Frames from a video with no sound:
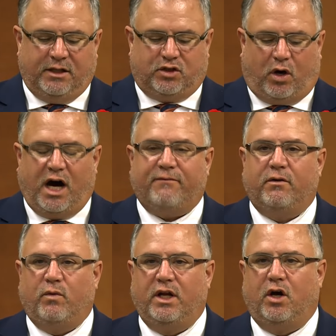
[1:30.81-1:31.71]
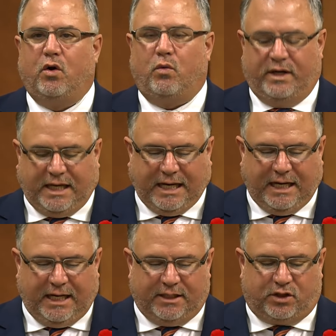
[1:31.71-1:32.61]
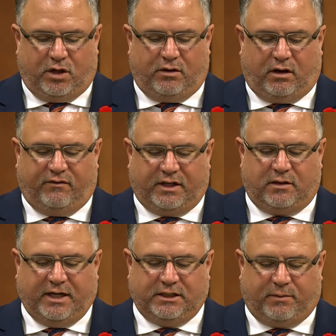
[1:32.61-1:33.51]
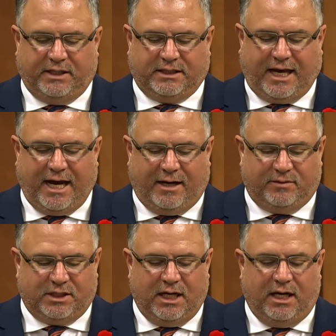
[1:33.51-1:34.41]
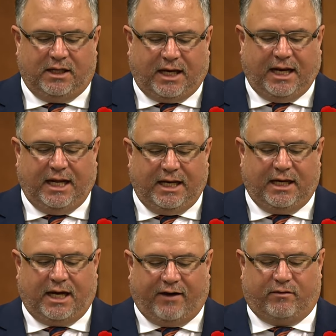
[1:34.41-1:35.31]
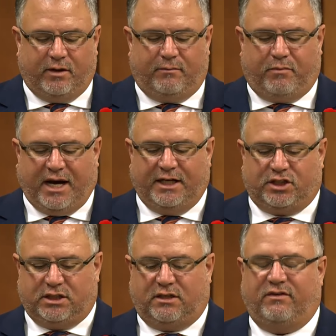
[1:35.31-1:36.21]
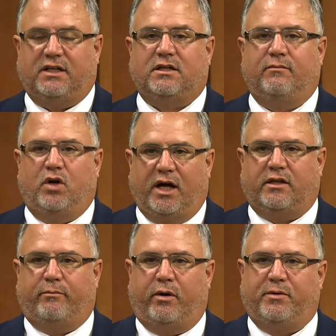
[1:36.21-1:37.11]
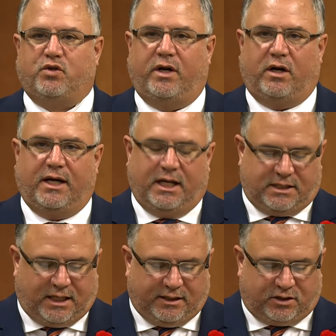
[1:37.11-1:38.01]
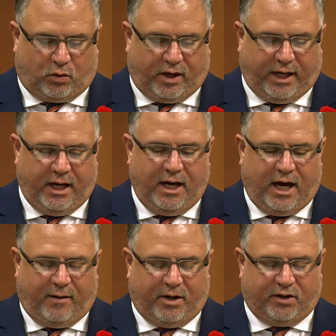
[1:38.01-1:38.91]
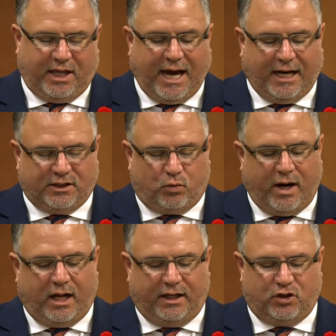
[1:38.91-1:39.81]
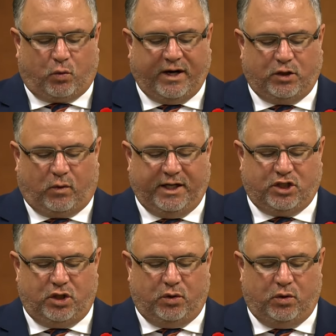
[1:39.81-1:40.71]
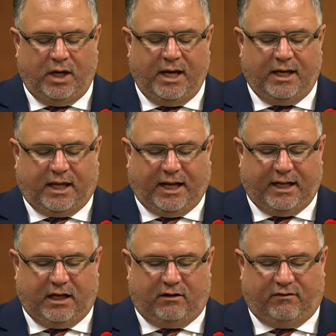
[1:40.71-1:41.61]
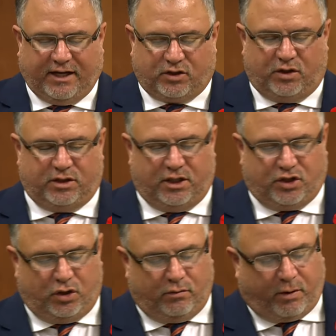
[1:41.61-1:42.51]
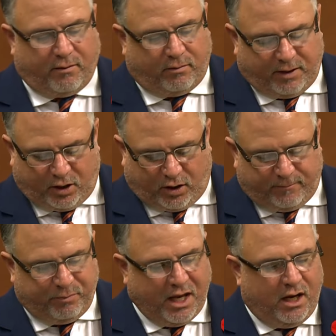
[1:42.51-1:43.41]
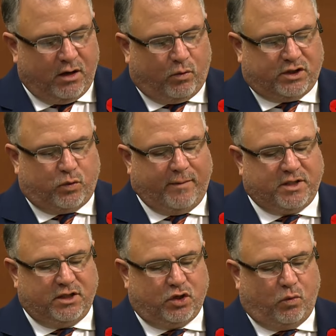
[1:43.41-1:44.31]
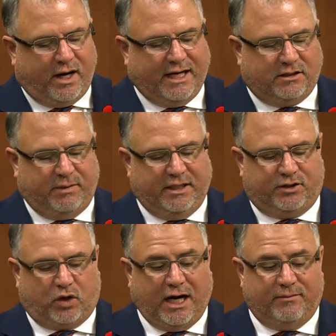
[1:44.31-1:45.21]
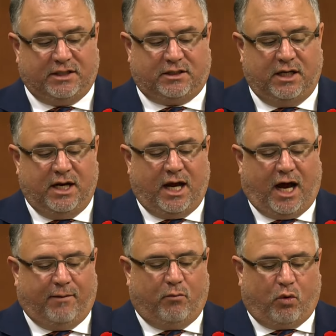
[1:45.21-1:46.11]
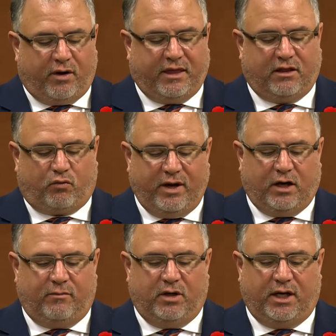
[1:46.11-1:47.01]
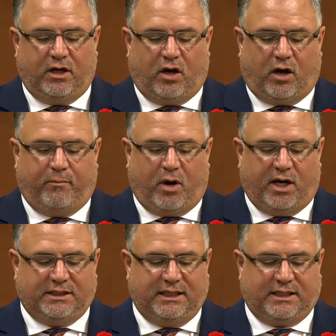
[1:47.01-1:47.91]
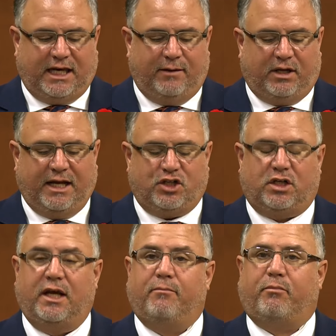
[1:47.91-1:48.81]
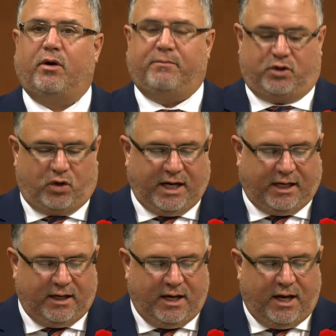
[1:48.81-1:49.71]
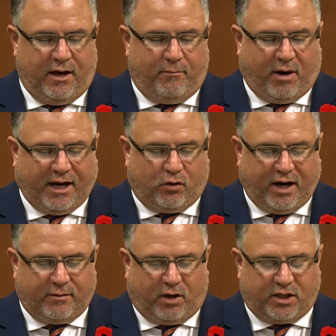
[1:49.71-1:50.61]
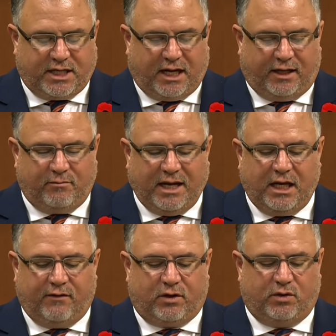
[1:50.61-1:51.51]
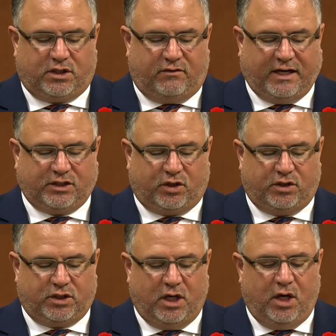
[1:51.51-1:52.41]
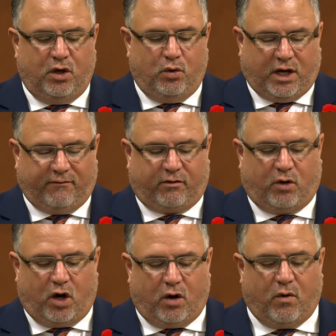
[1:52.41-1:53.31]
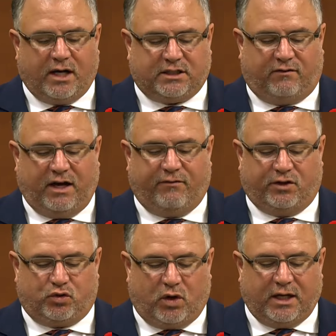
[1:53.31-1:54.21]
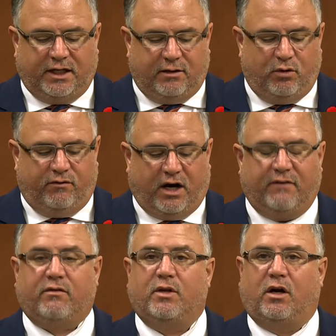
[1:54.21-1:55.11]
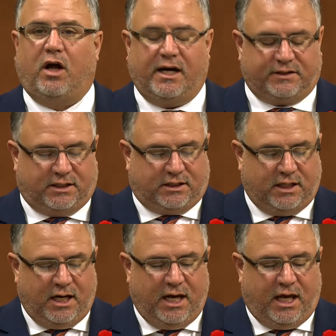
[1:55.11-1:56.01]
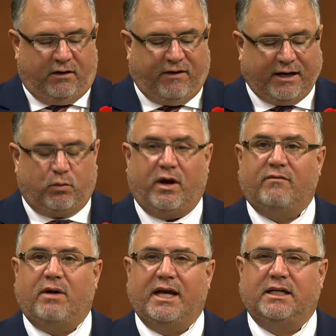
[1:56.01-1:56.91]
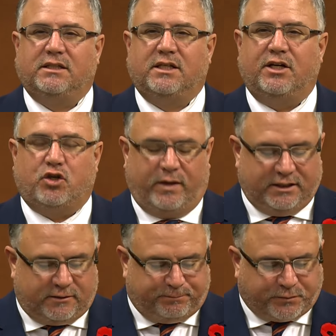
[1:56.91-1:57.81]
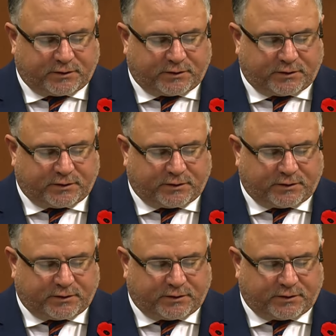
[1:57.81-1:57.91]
So often we know when Canadians are victimized by scams, the Canadian government punishes the victim, not the perpetrator. I'm going to tell a story about that as well. In 2022, Canadian investors, as you probably heard, were swept into what has been described as a more than $300 million Ponzi scheme allegedly perpetrated by Greg Martel. And many of those investors who come from all walks of life are struggling to move on from their losses. In fact, one of my constituents,